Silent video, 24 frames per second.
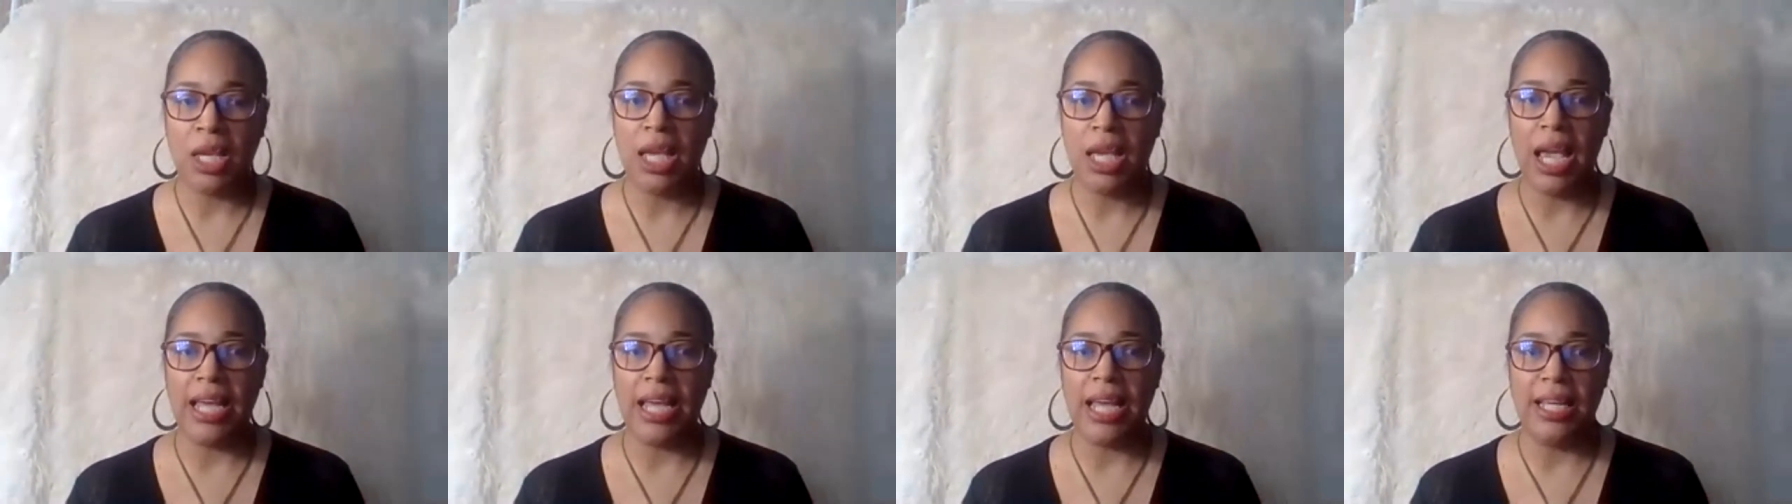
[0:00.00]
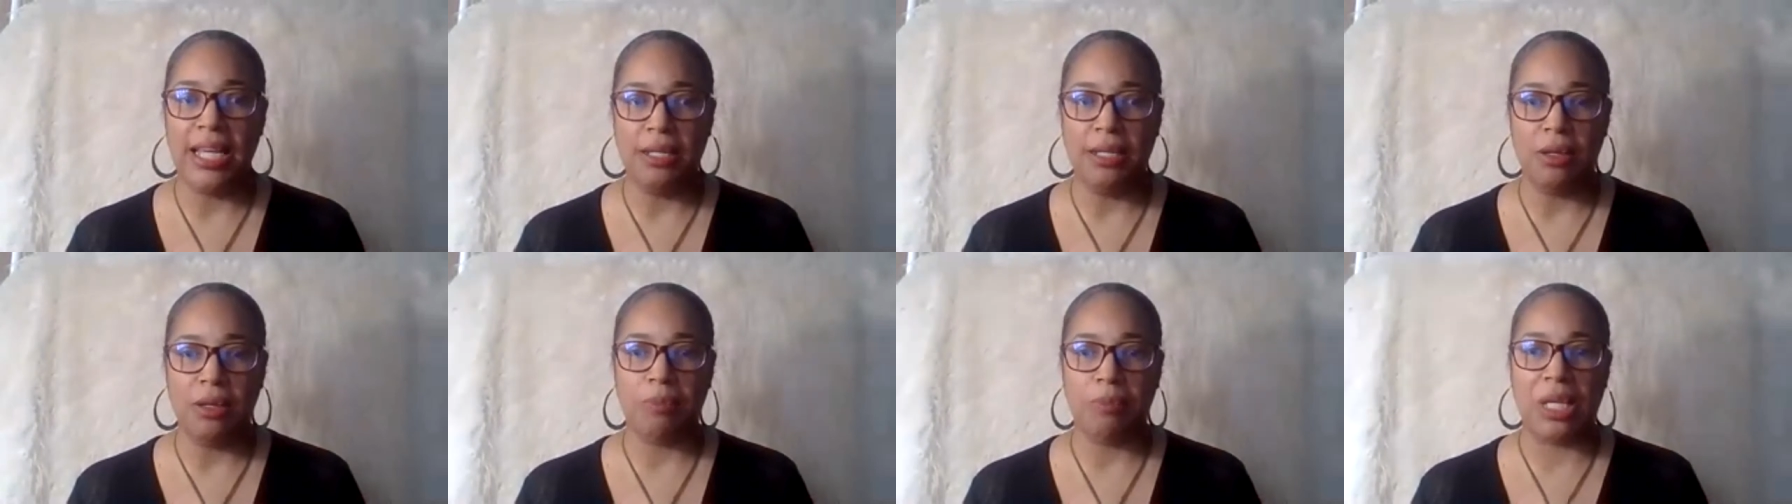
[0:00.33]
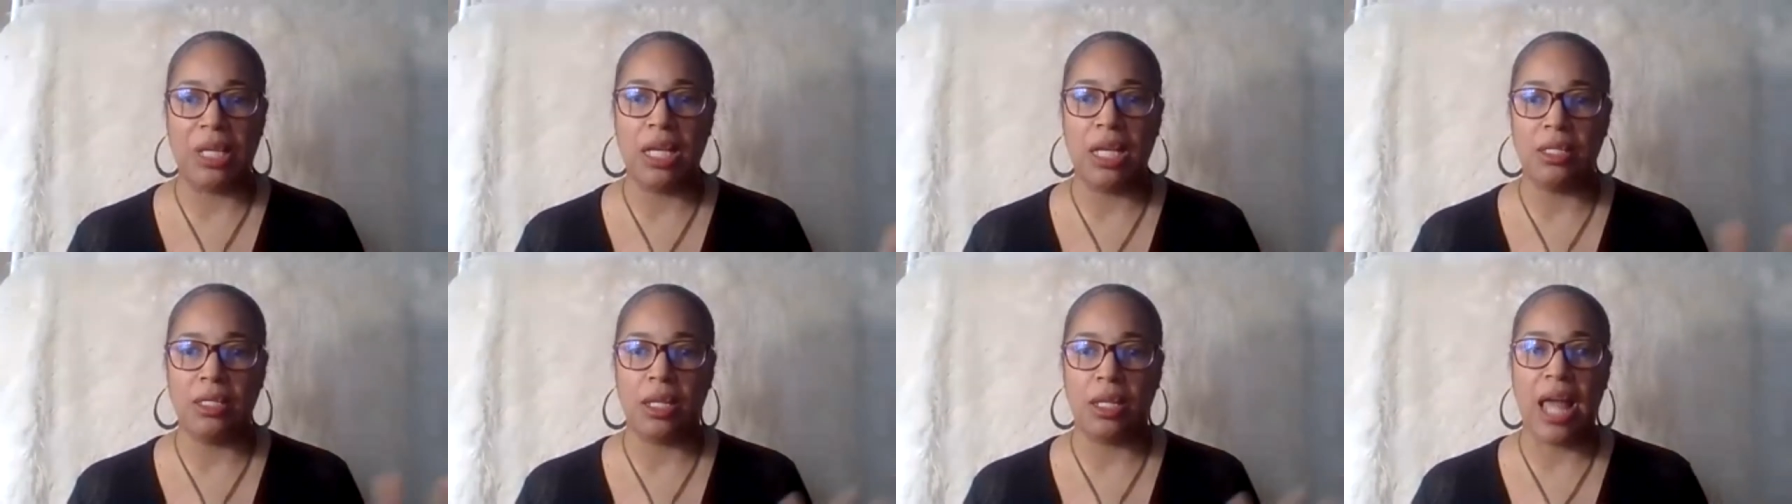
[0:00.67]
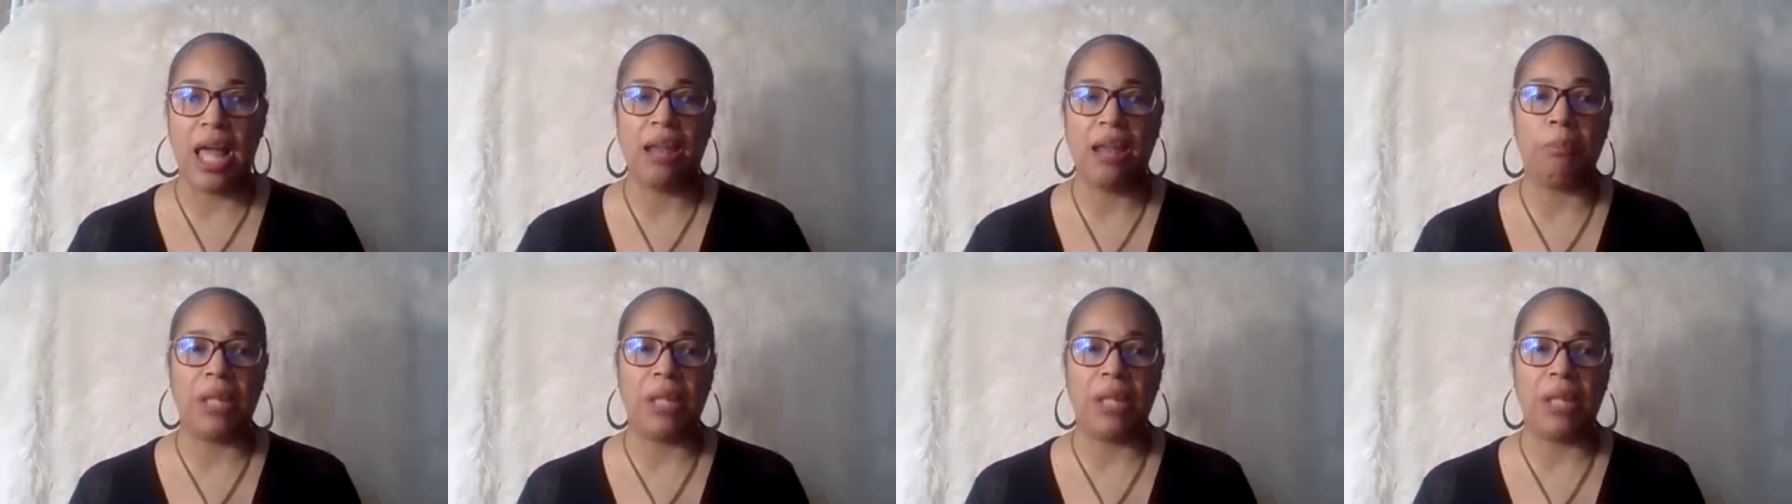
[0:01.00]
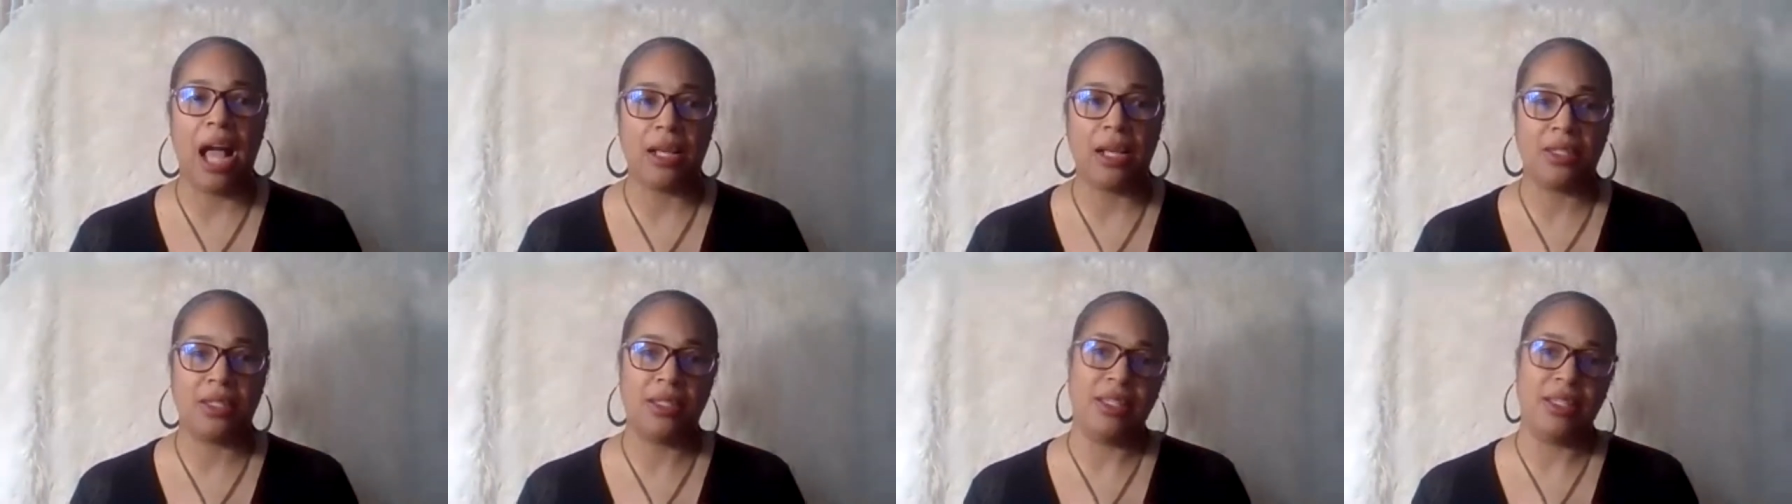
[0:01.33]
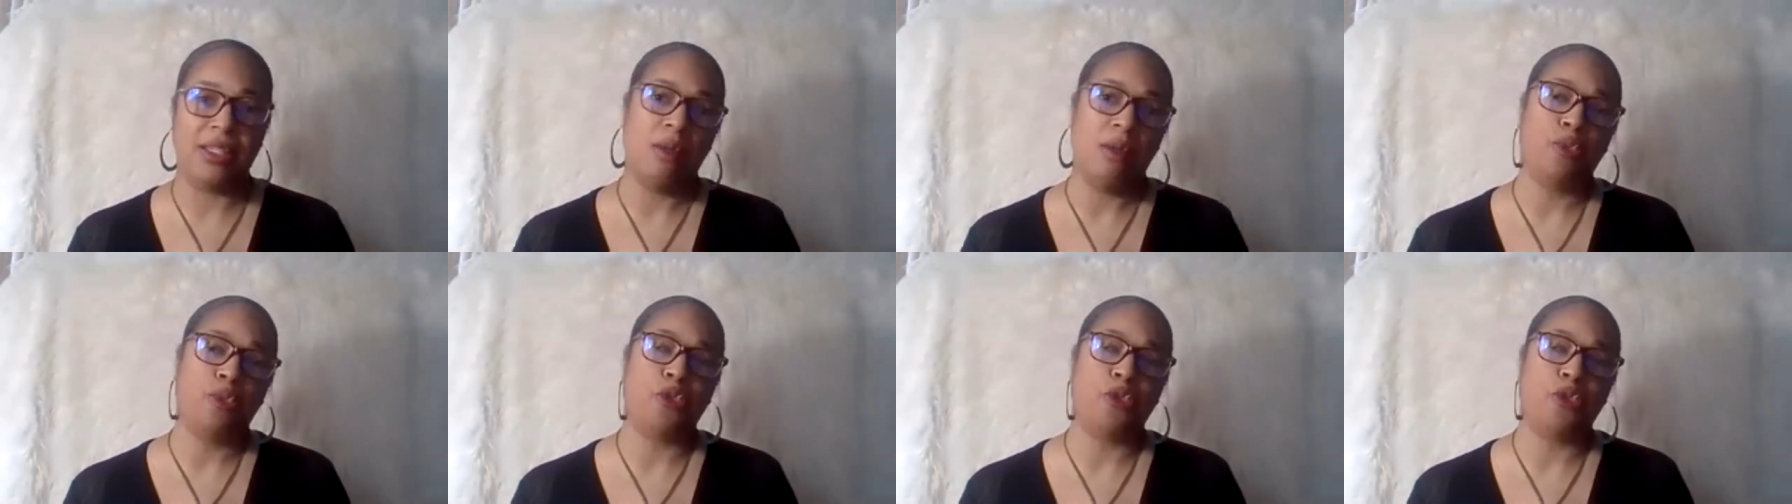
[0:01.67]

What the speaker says: And because a lot of blocks stem